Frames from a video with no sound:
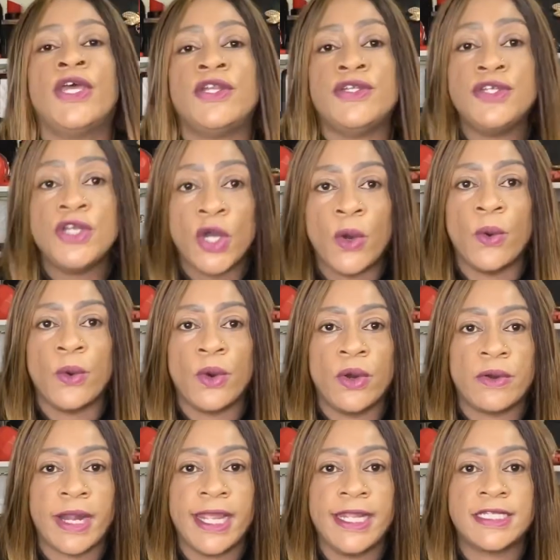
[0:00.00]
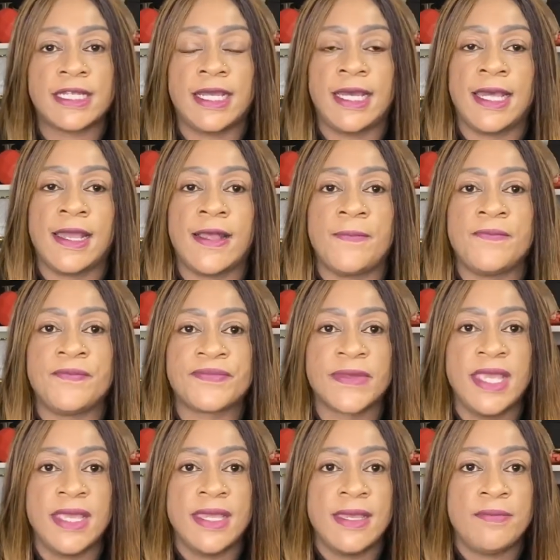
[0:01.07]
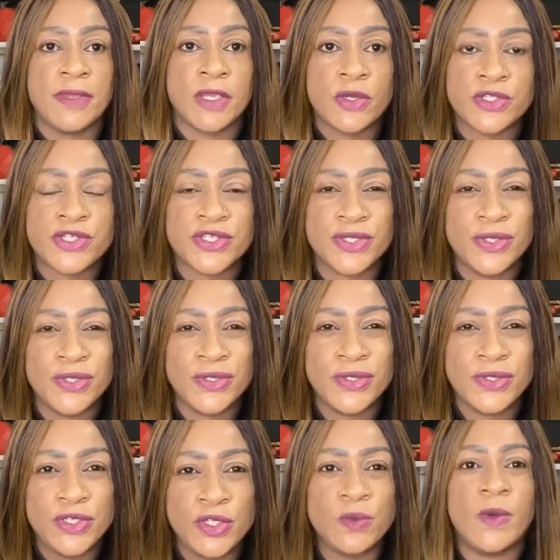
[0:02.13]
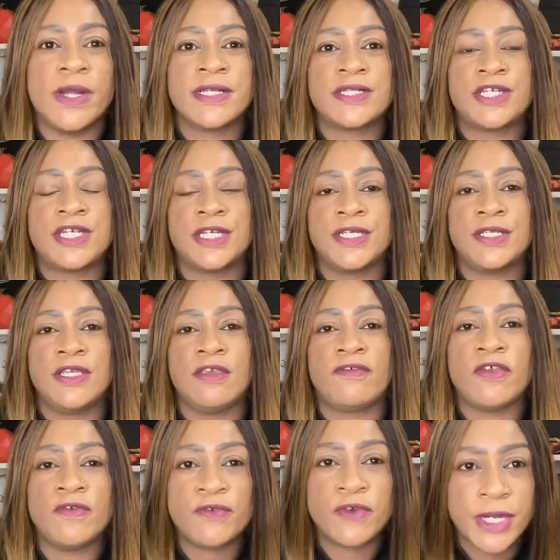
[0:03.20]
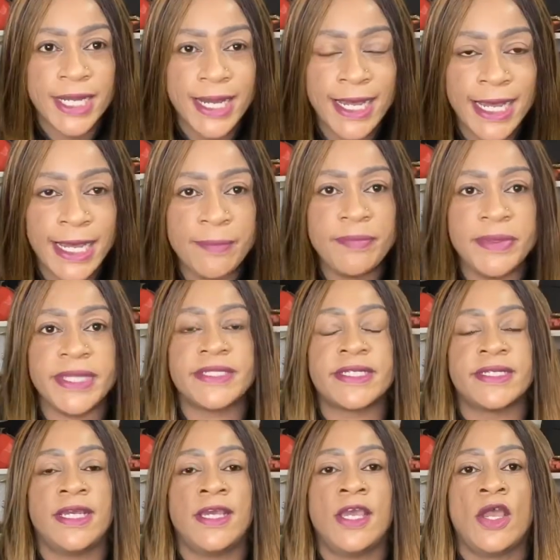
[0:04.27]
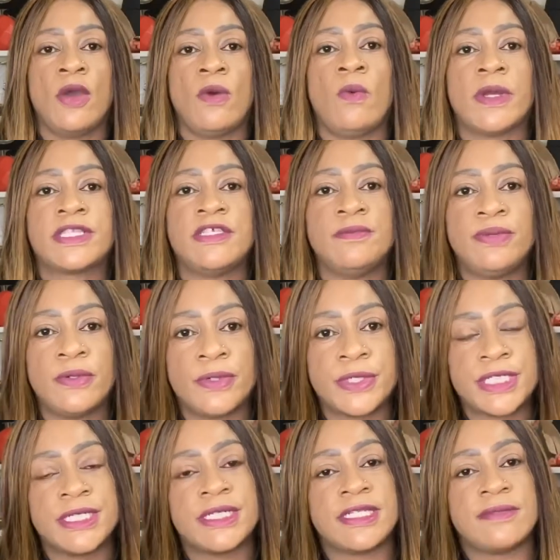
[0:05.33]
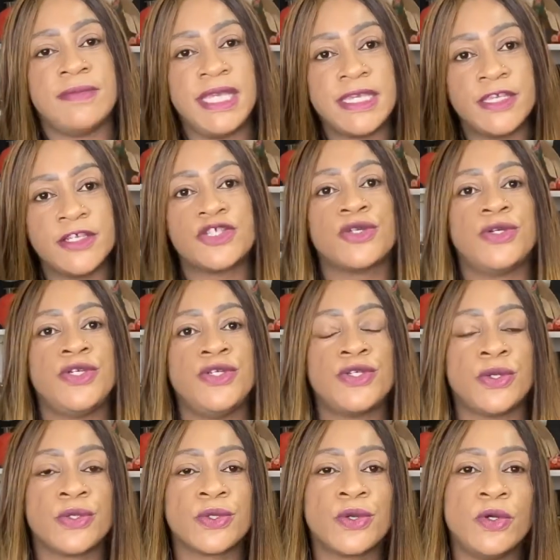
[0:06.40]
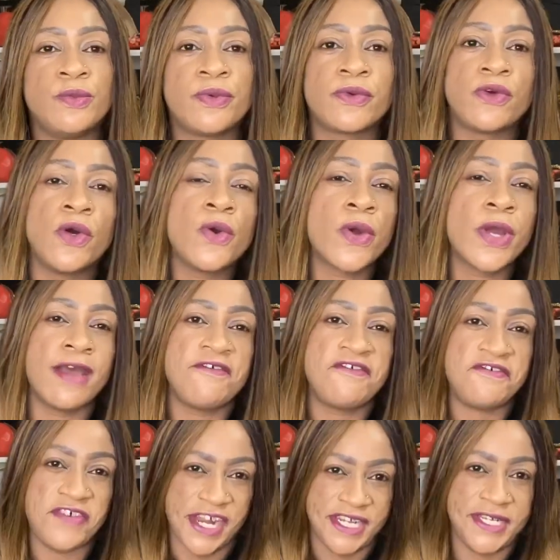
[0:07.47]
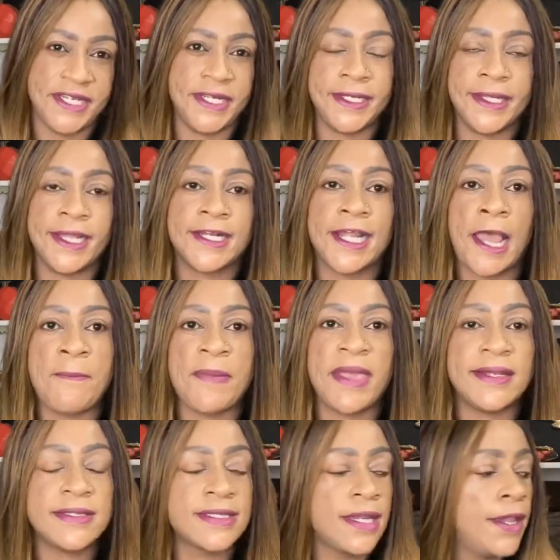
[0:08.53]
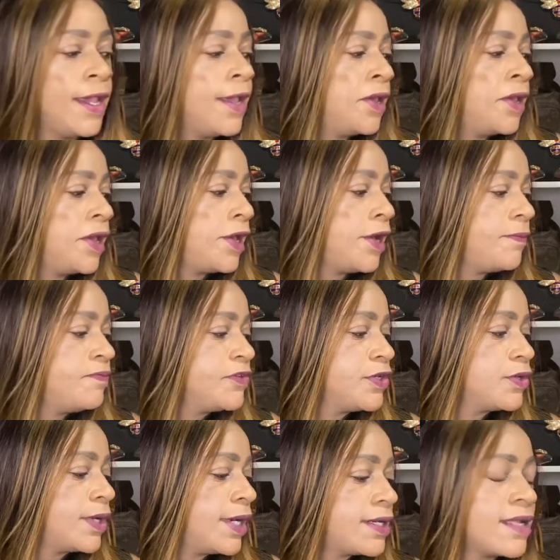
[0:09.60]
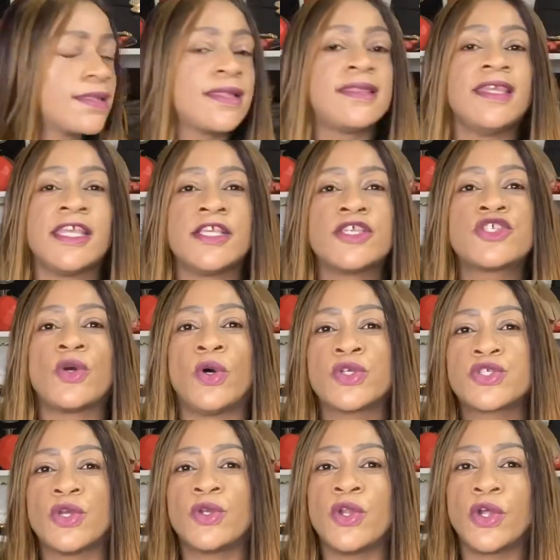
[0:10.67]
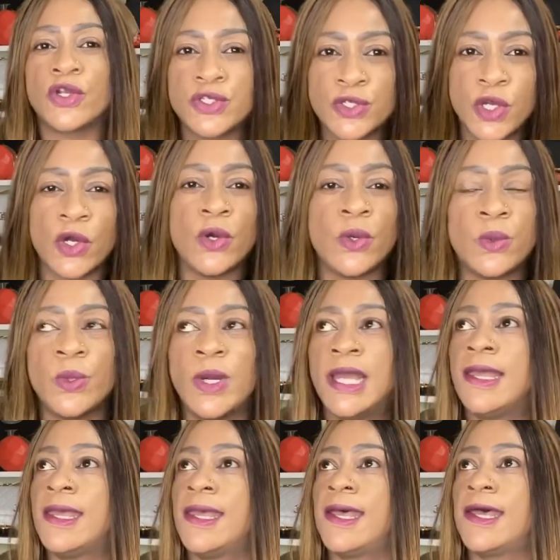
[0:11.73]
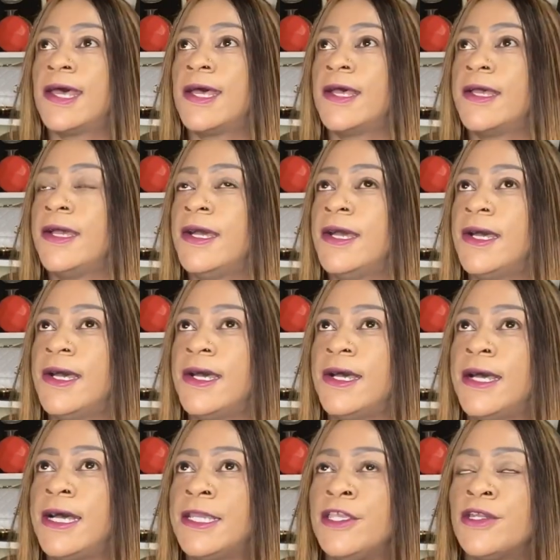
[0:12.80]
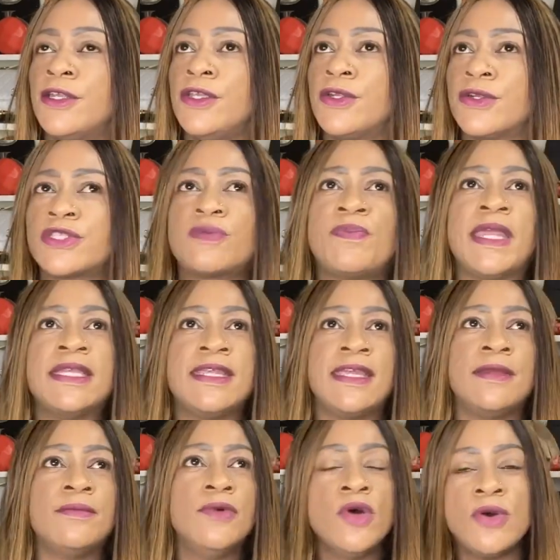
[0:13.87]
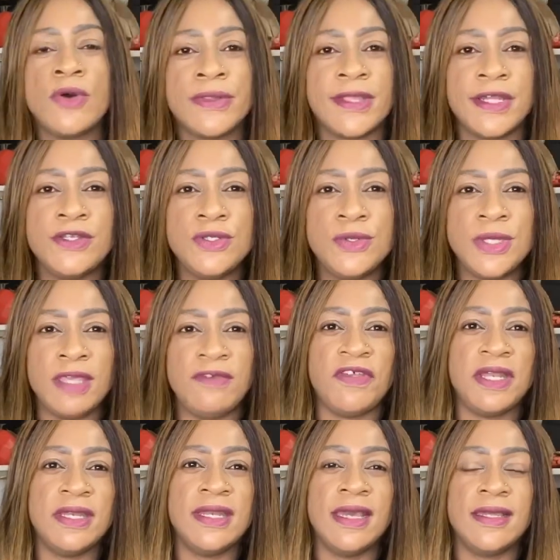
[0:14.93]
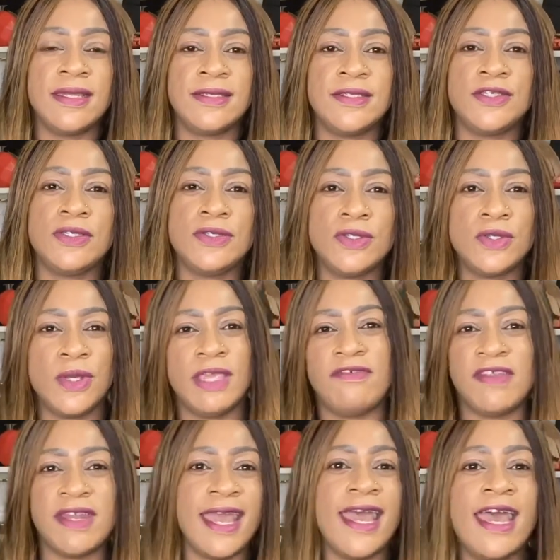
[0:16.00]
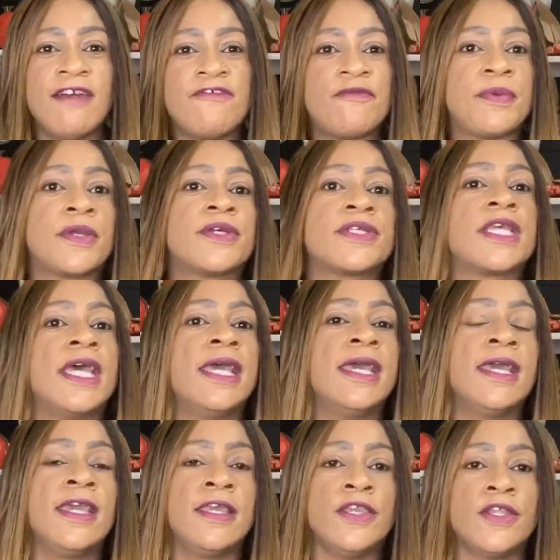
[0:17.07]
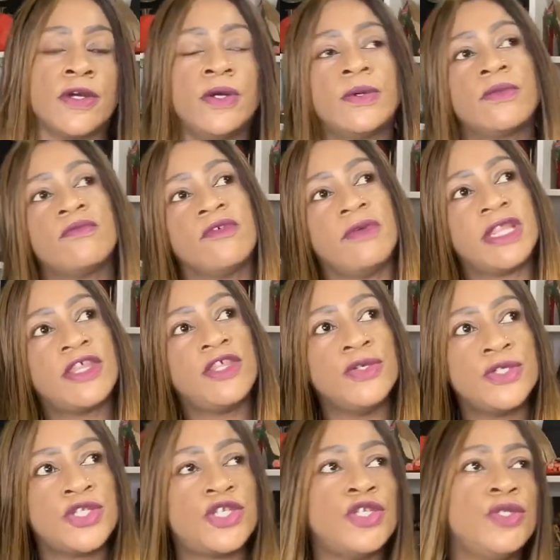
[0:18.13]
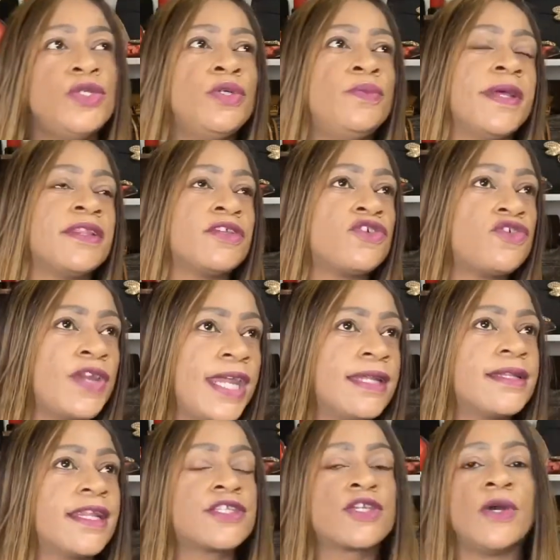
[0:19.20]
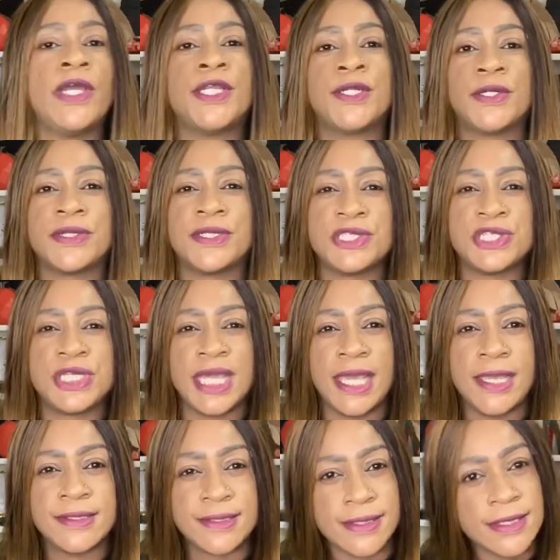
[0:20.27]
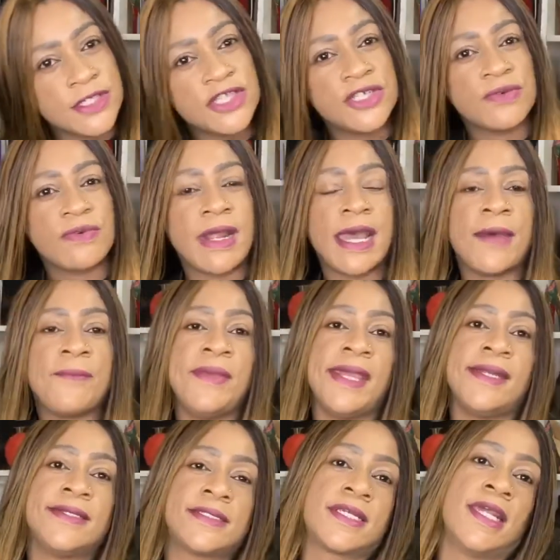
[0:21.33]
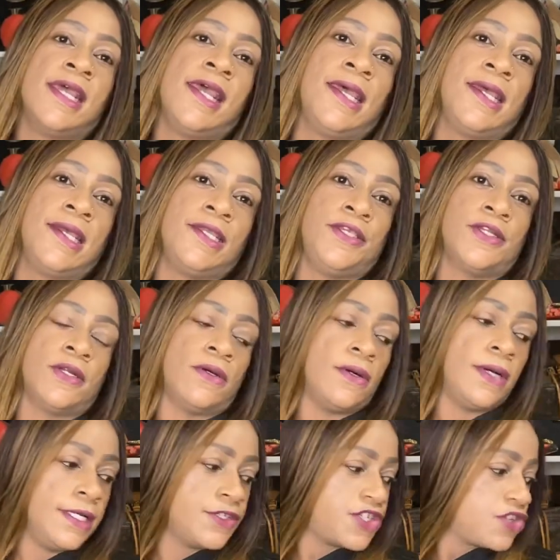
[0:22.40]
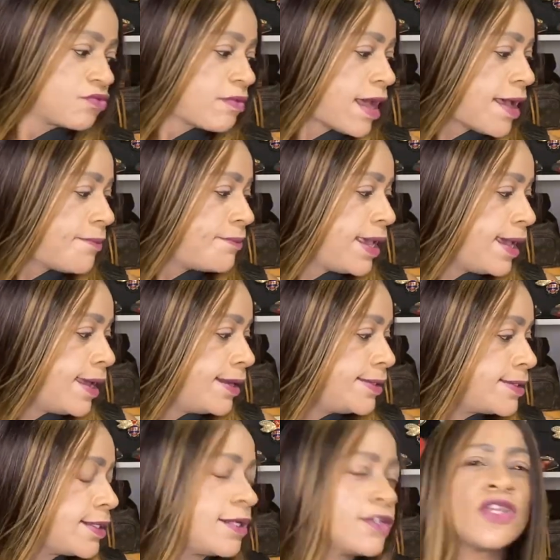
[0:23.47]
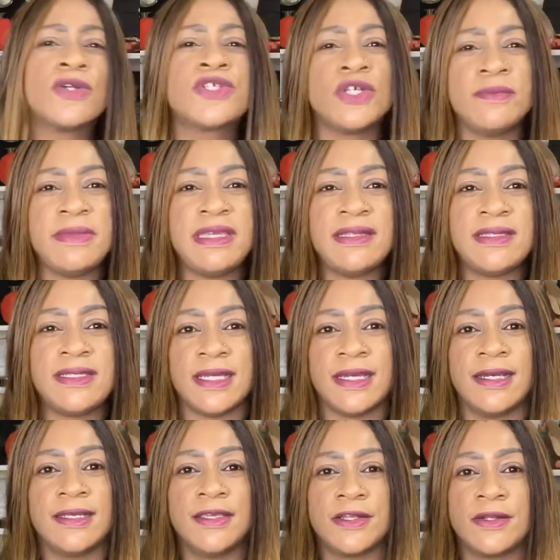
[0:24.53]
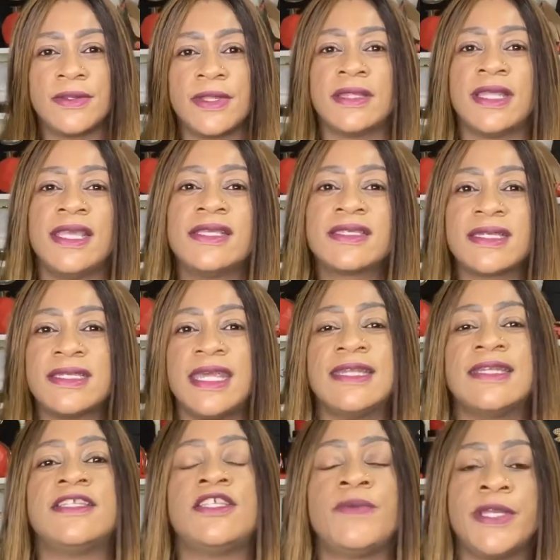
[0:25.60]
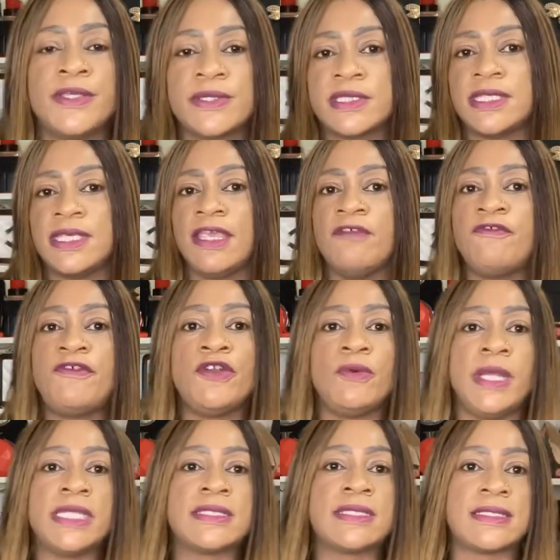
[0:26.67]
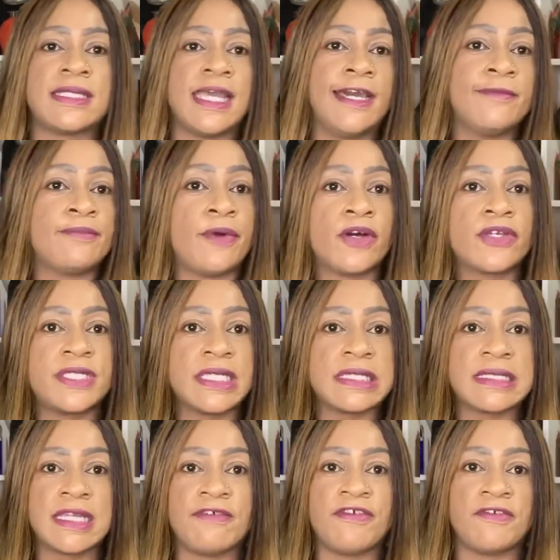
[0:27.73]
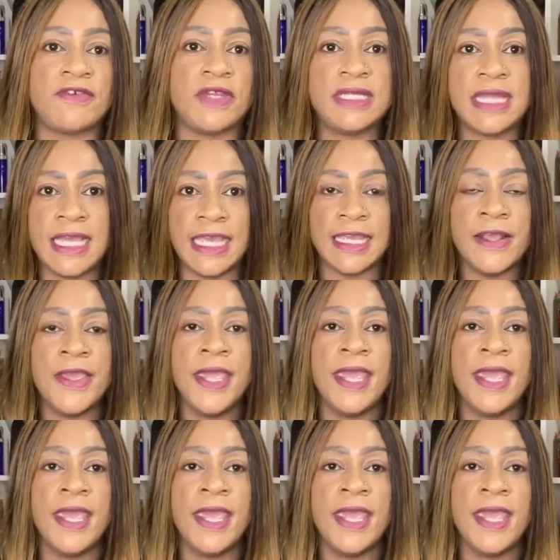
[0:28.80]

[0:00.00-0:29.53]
know all right um because you want if you've got a habit what's important is making sure you don't go broke funding that habit um, you know another thing is to also not go uh, uh, uh, you, you know spending more than you even you, you even have because you know with youtube and the trend that's going on these days and instagram and you know instagram and uh, social media you know there, there is a tendency where you see influencers they're unboxing stuff every day